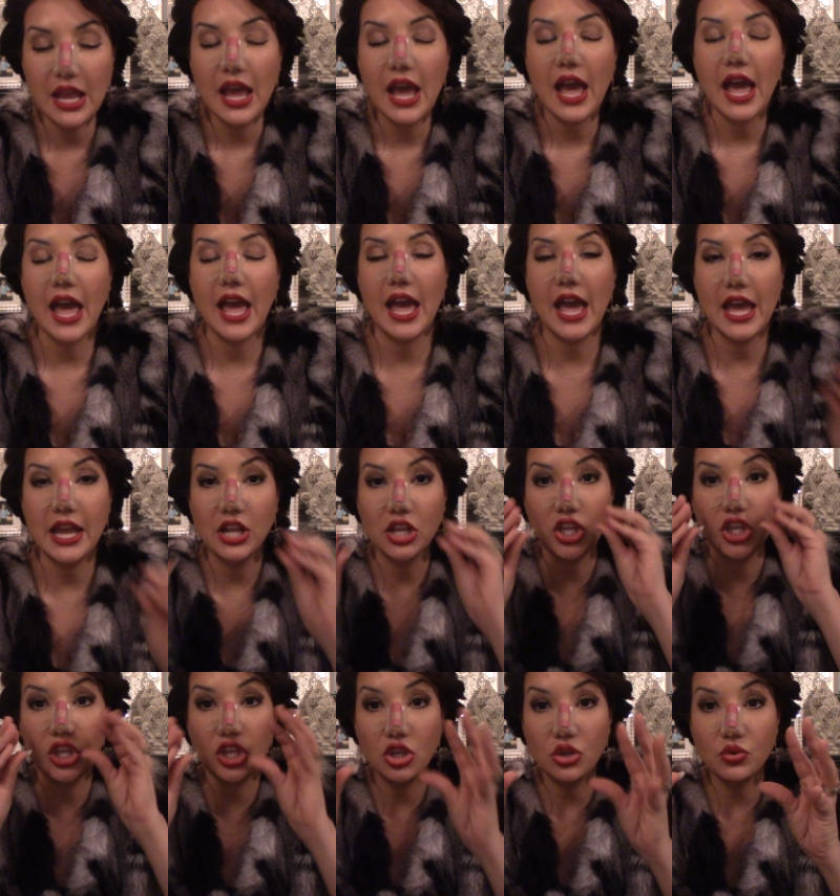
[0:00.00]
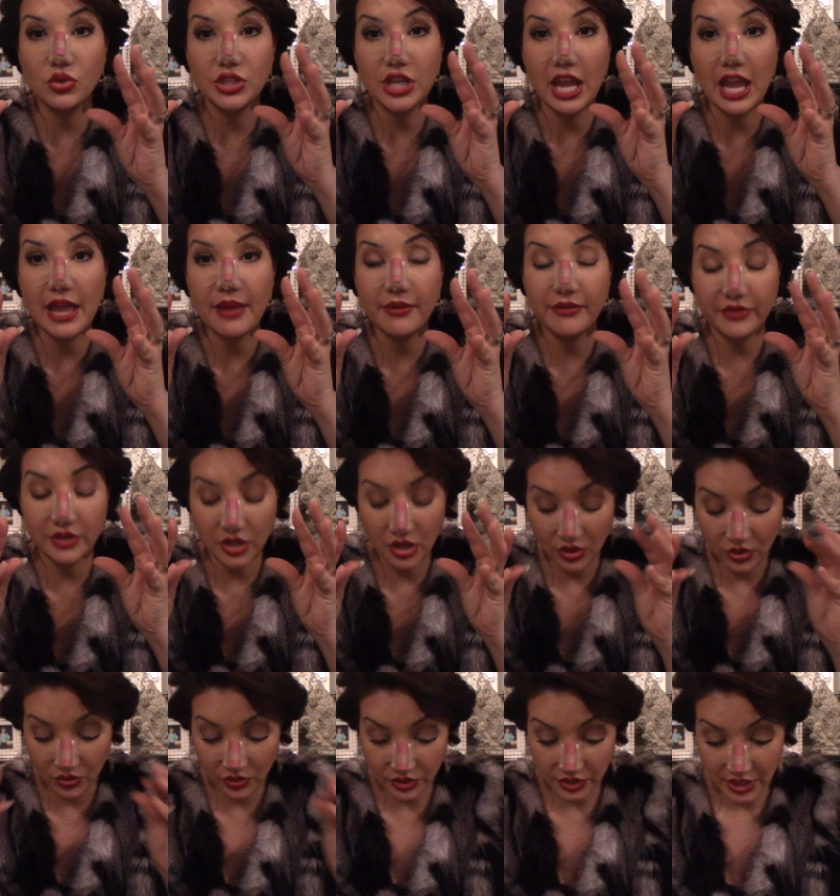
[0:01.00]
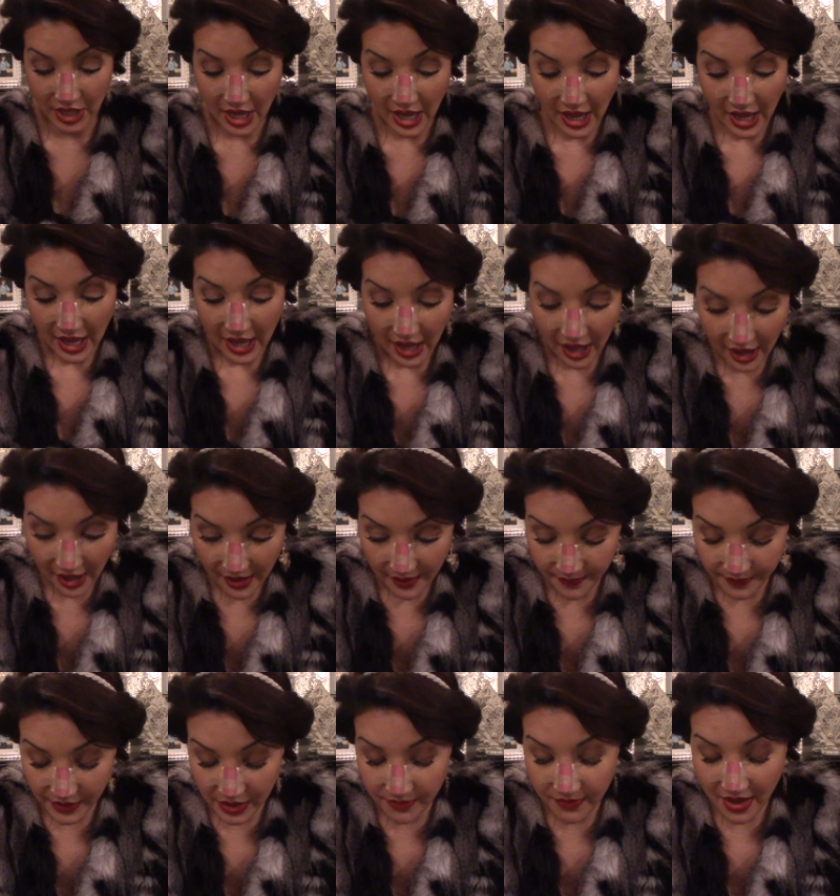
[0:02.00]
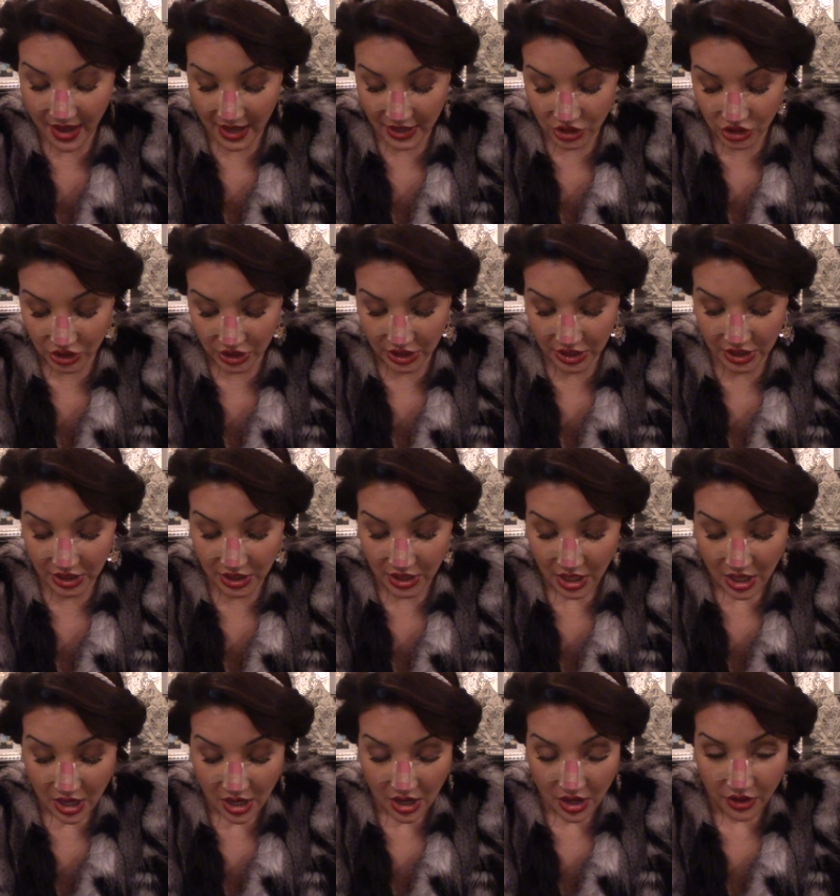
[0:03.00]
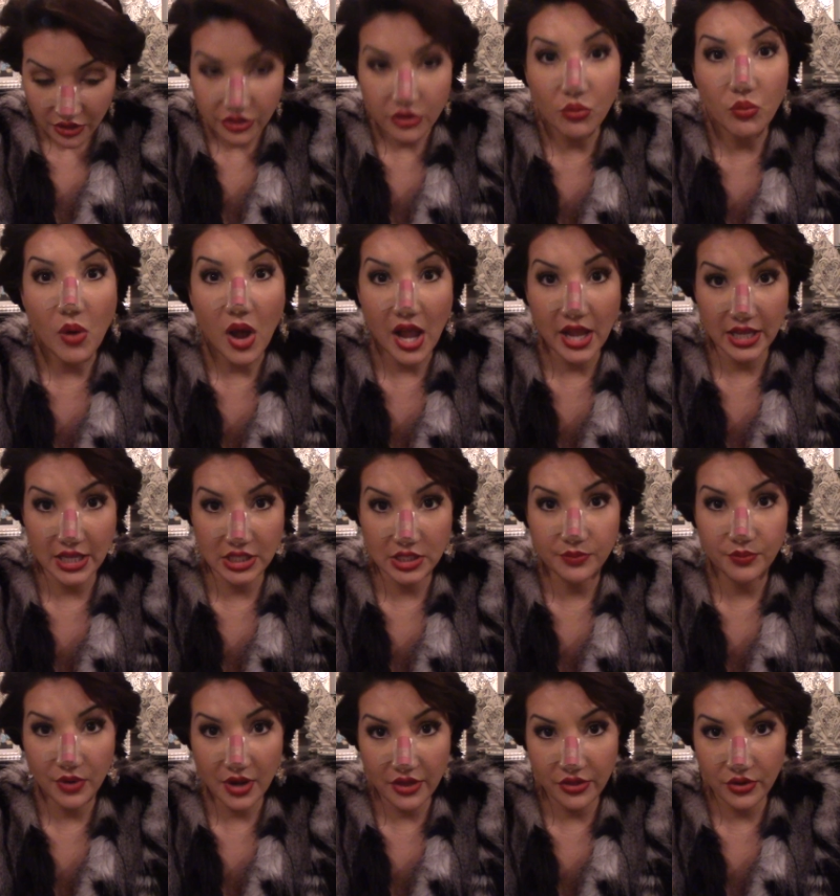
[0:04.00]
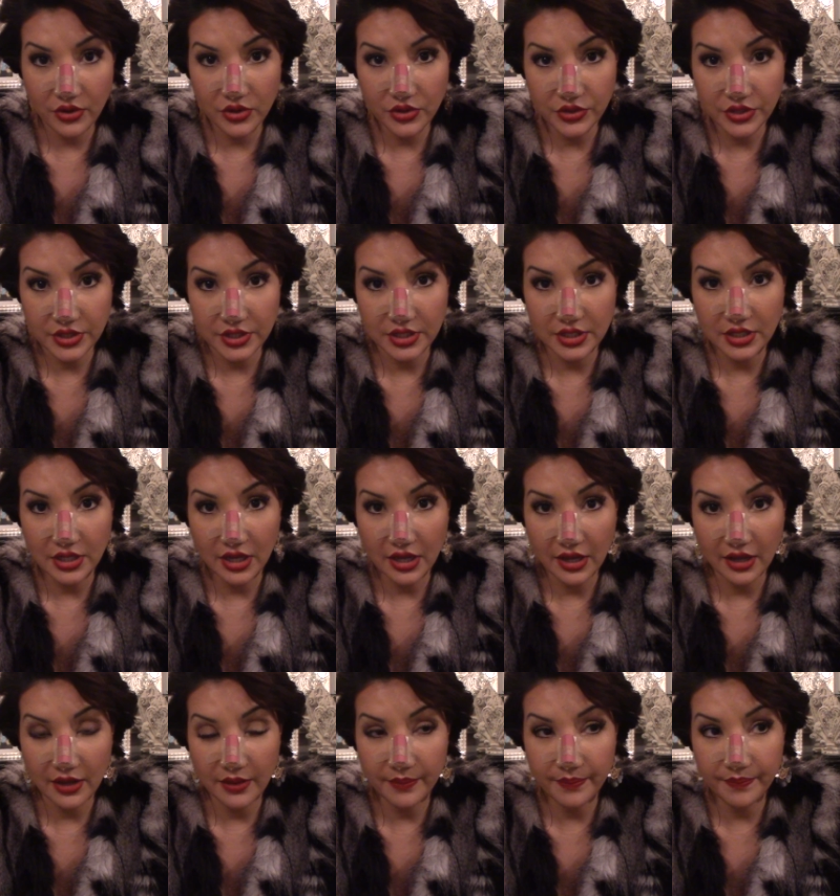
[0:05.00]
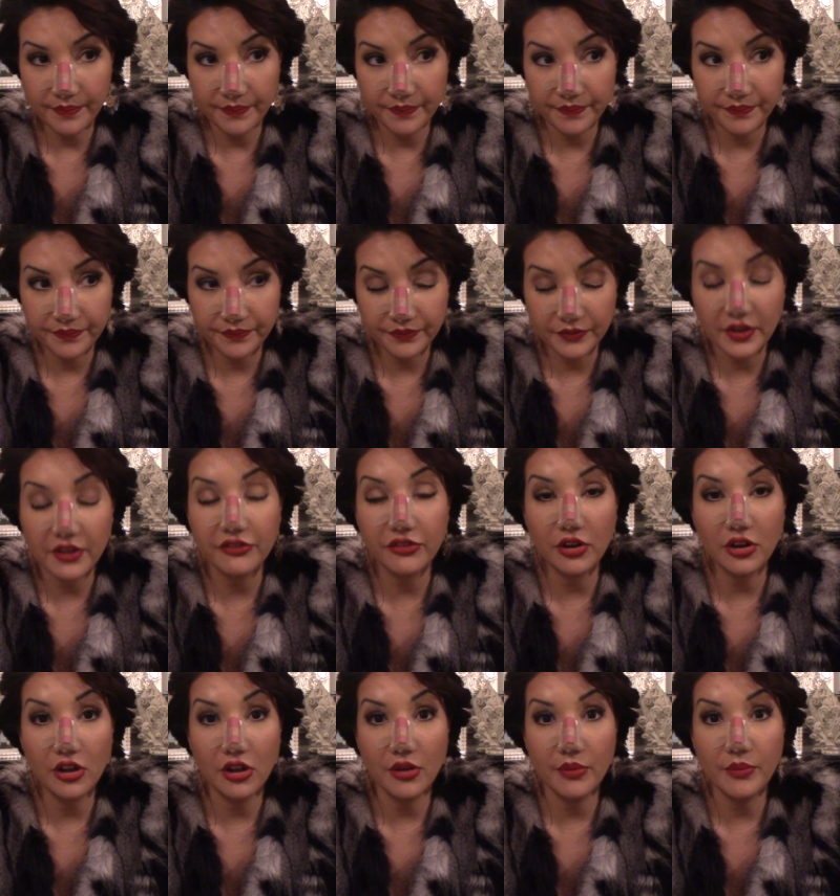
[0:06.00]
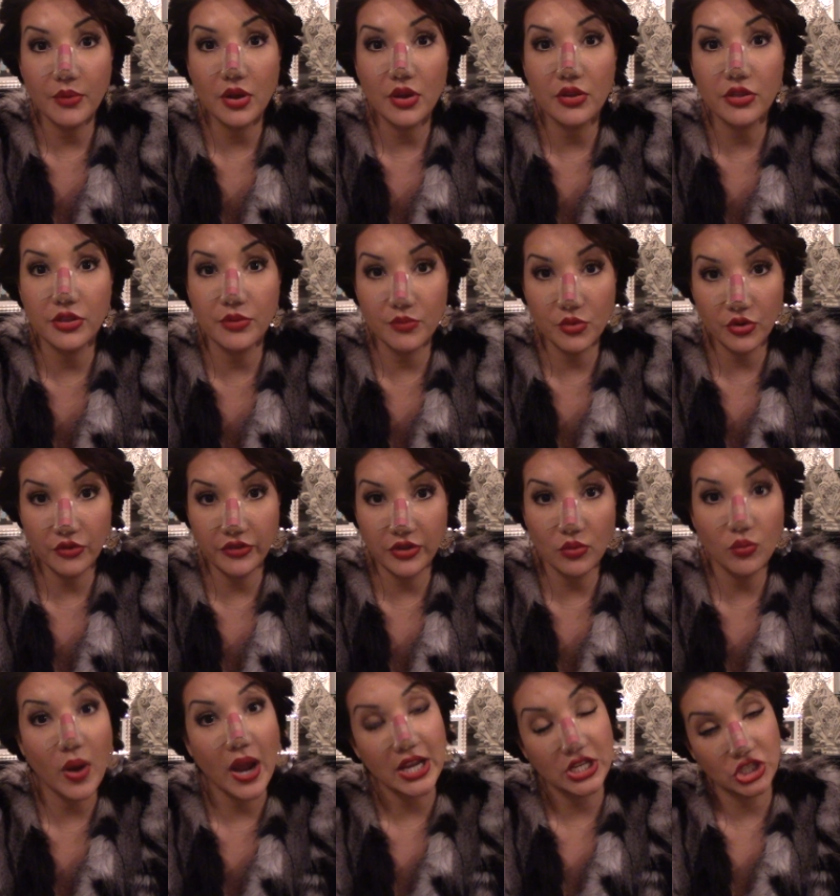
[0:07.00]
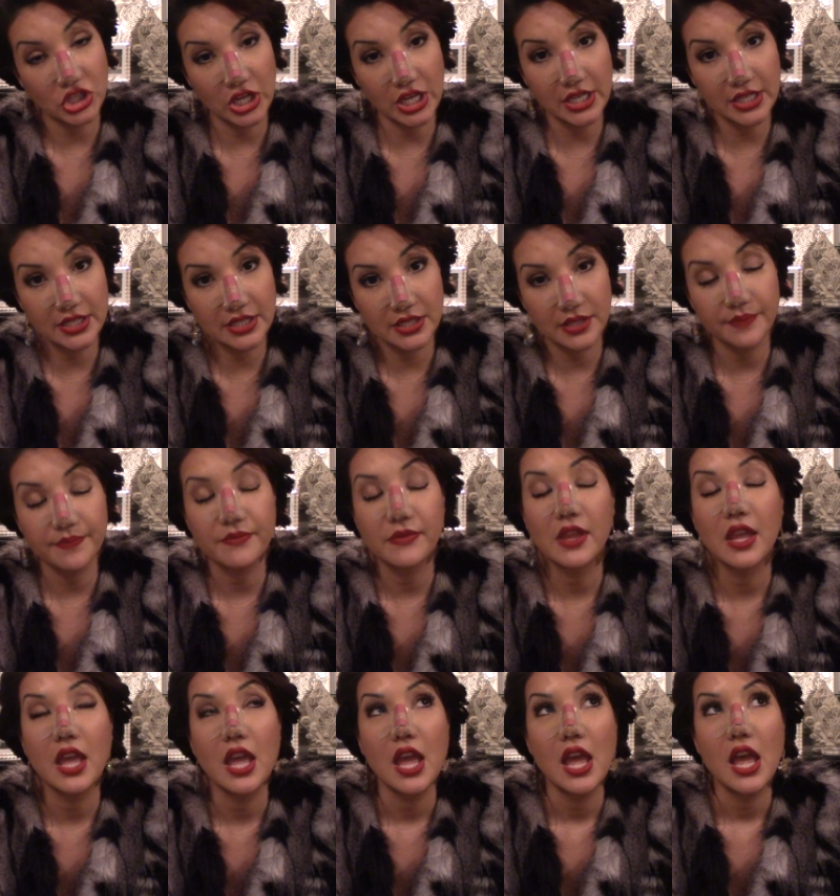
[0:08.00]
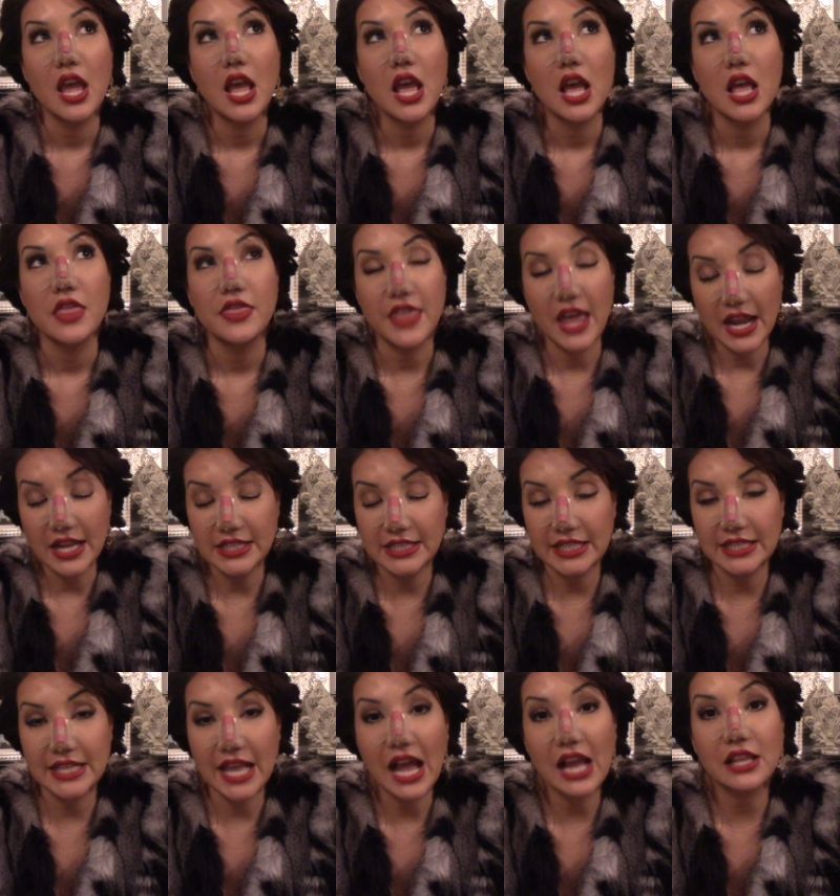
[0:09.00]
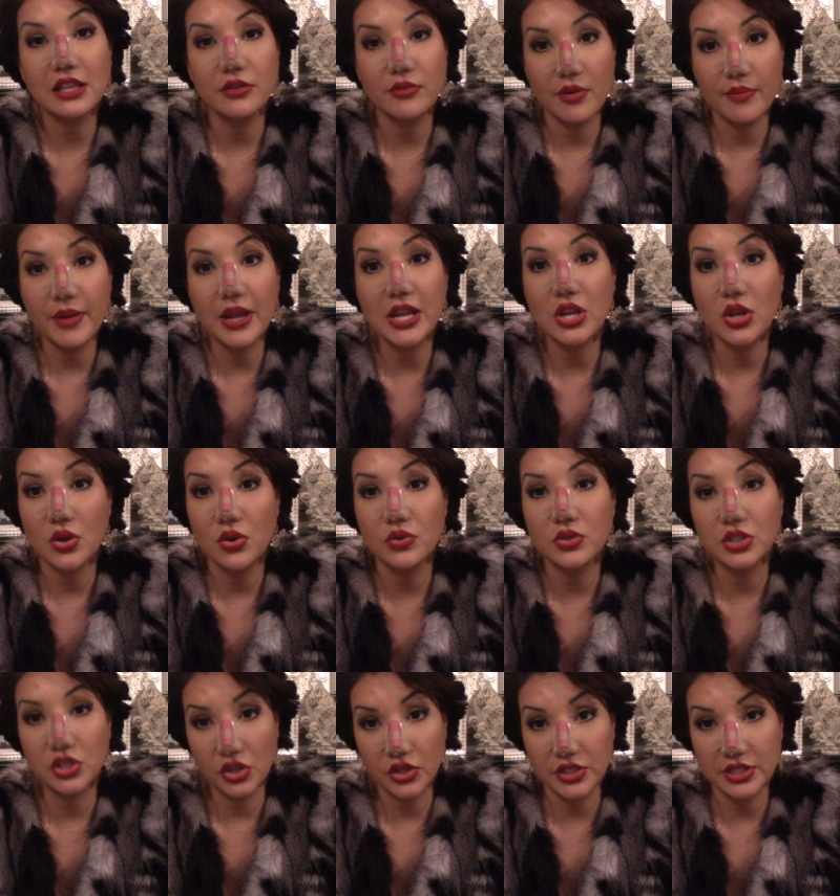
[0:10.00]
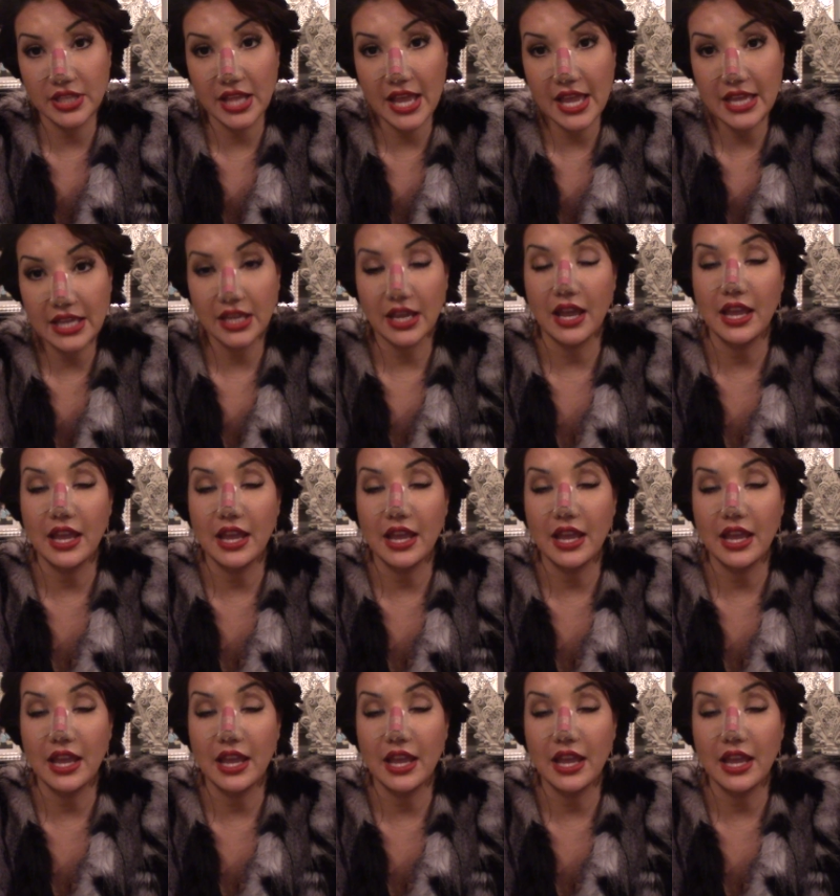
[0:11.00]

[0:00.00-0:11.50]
I had a huge ham of a nose. Imagine the Wayans brothers from the movie White Chicks. That is exactly what my nose looks like.